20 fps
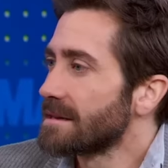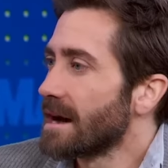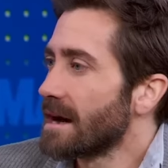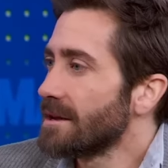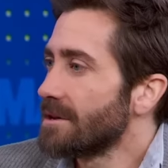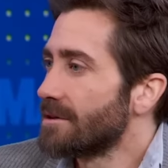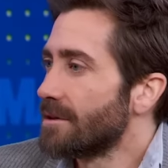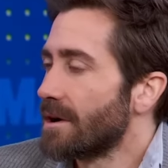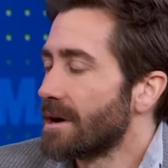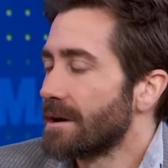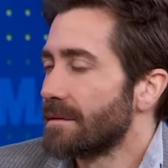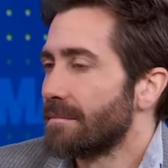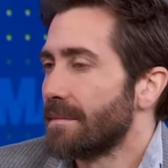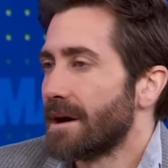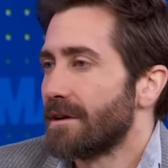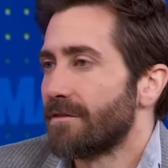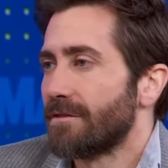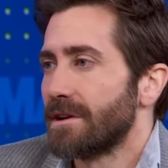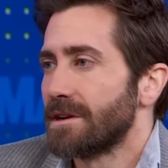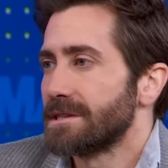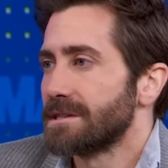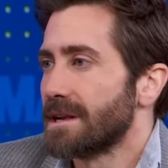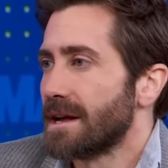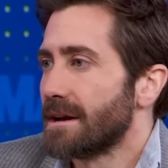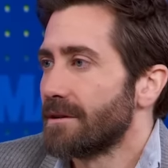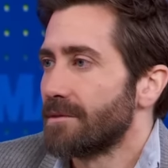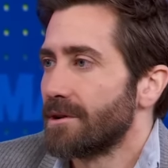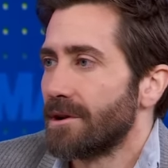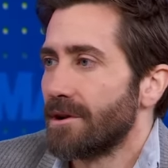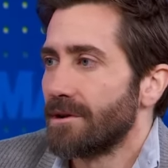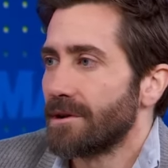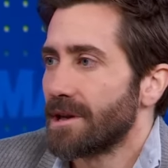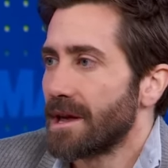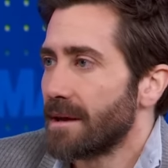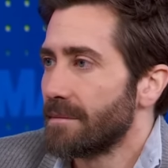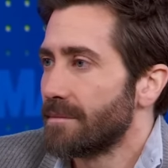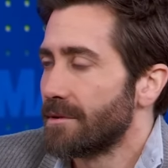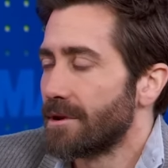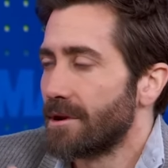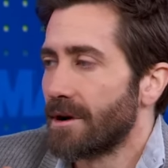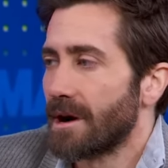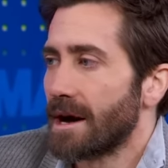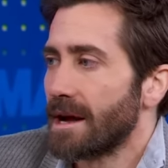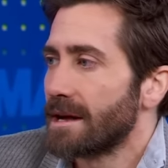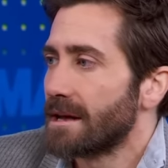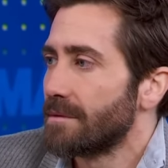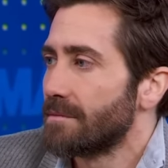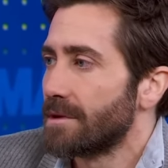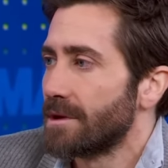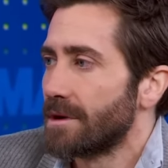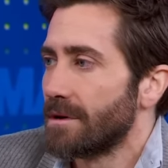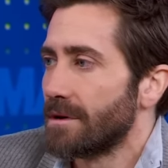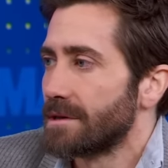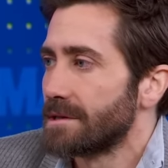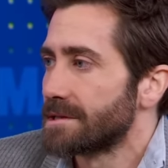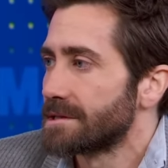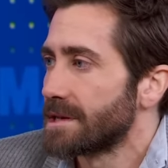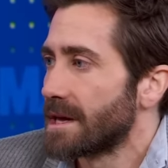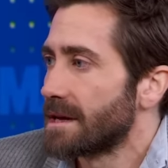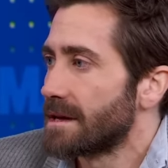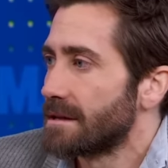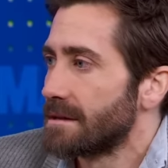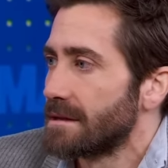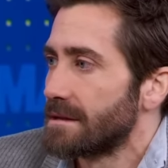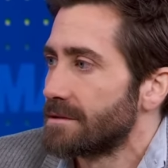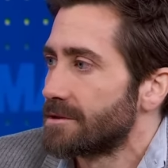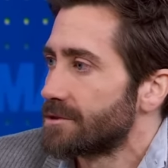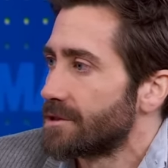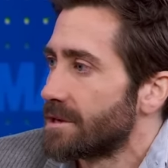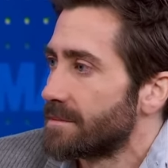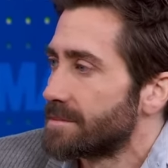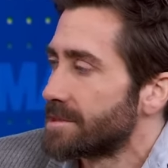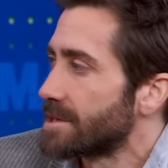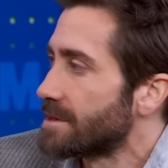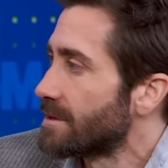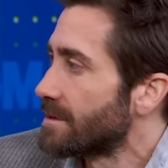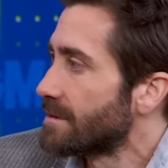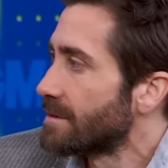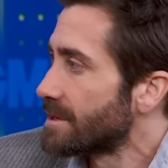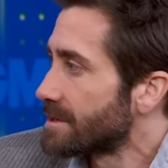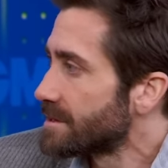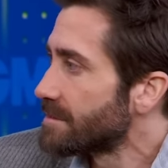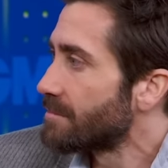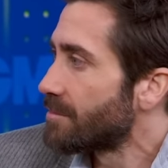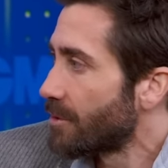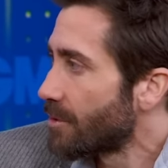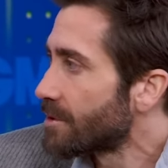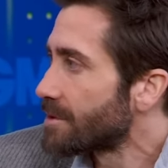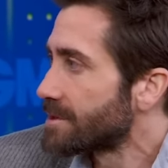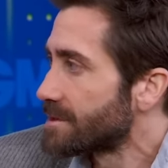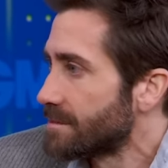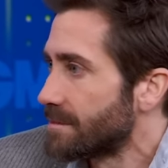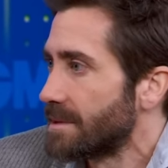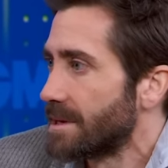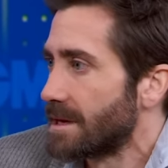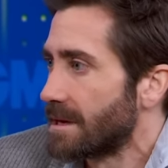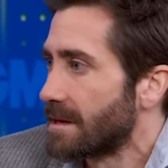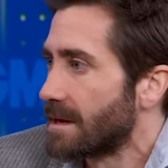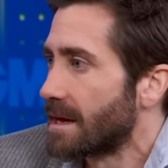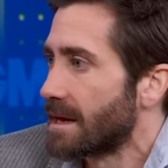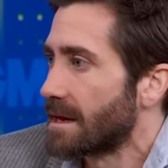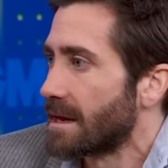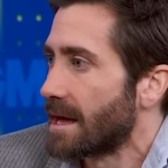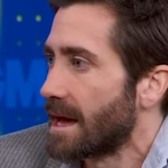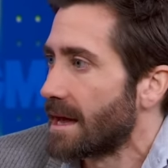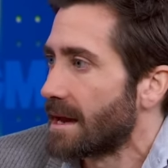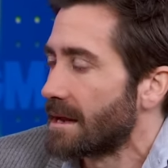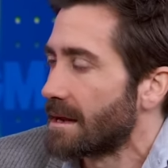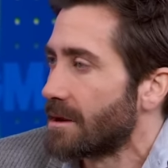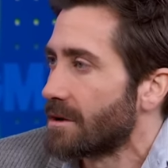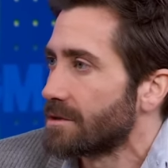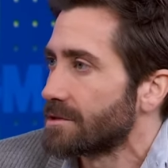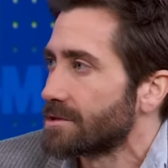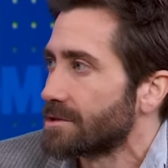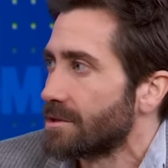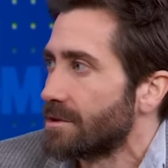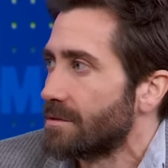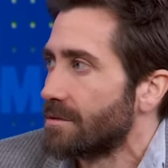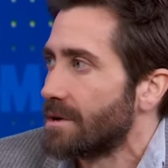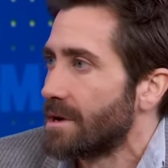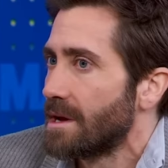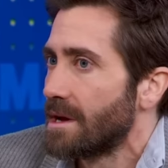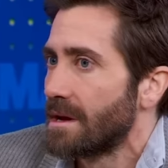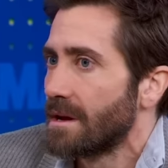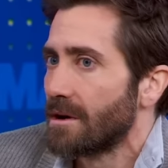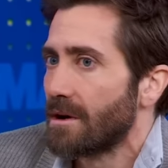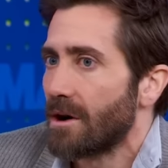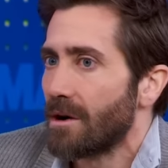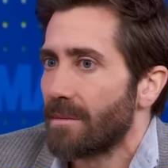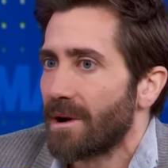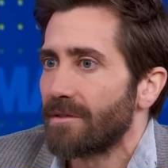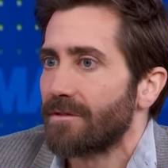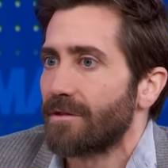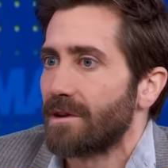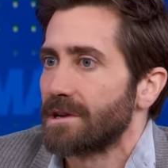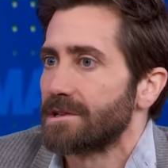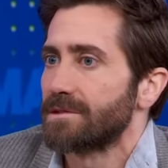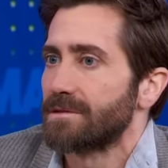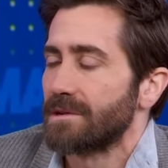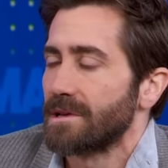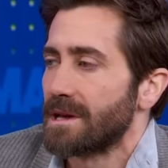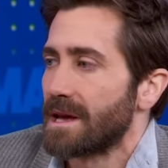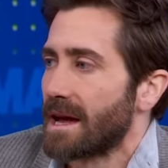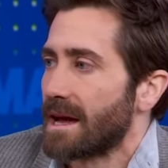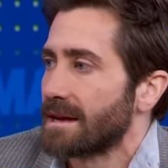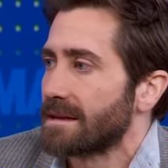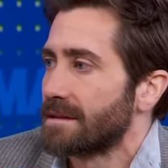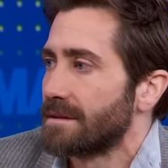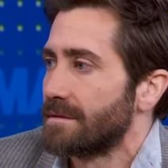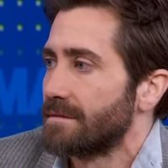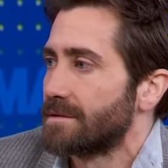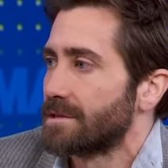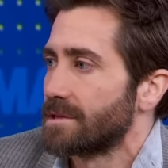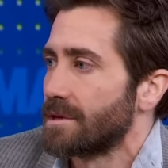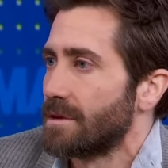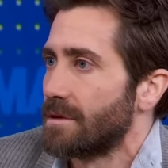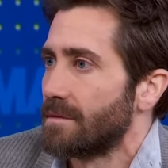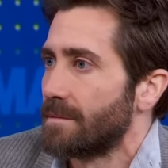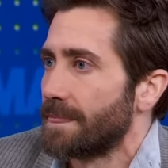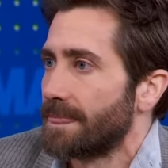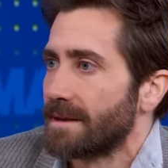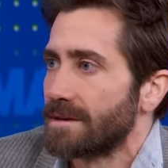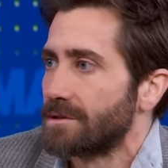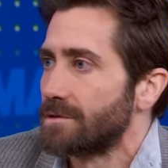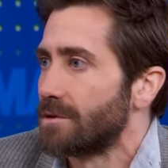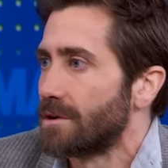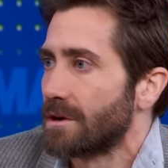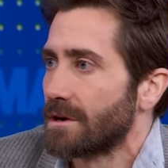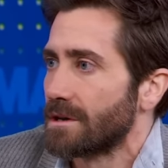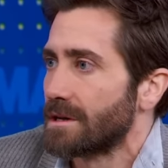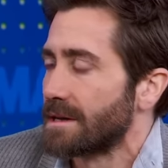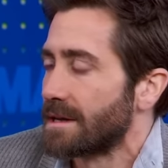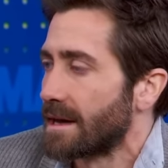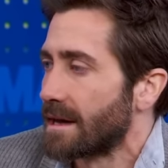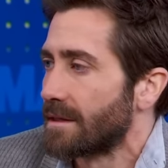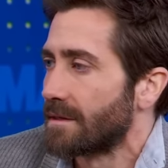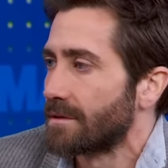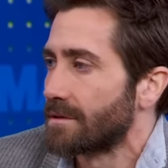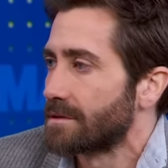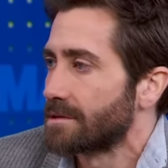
I, you know, I, my friends and I we go camping, we go hiking, we go on cycling trips. You know, it's important to me, and and it also all my friends are really active, so to do it all together